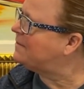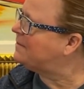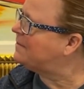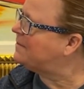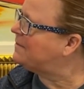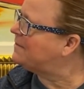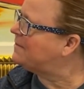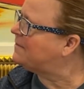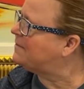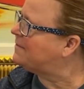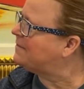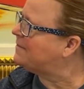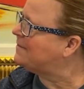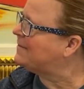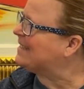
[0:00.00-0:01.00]

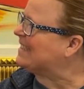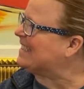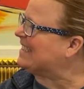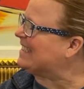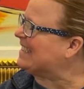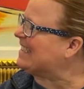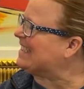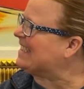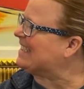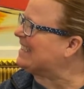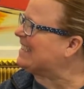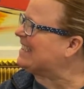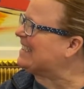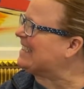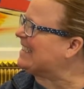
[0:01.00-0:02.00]

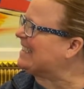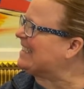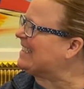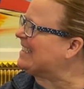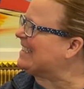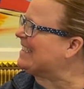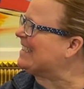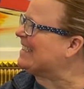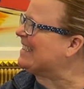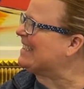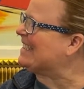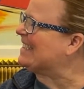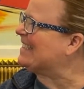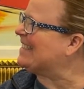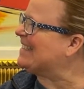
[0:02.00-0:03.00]

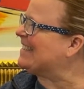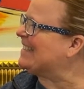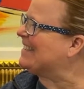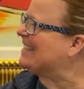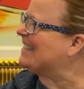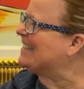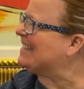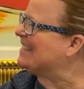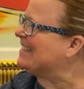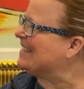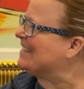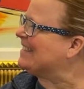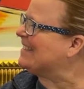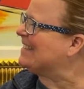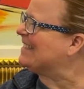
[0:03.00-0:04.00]

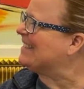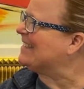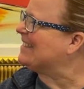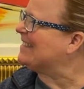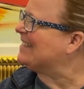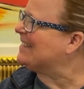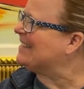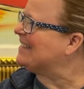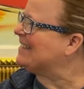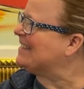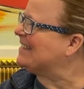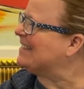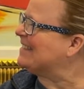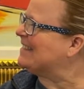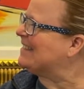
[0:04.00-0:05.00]

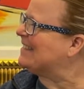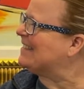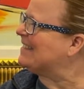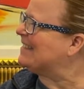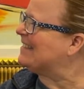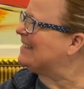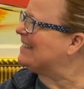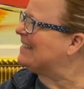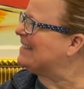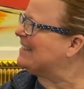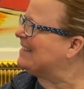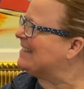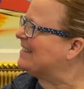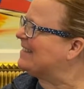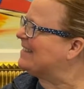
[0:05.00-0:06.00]

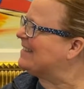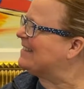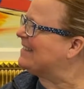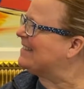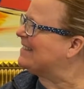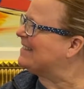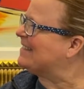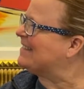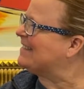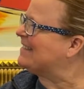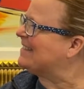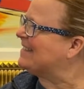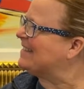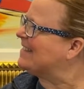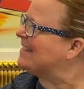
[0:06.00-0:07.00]

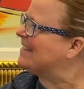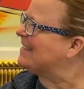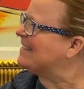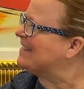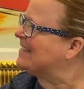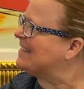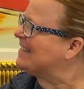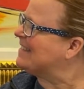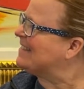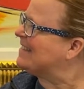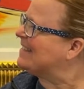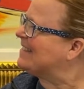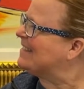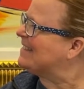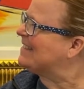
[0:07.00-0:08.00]
[no speech]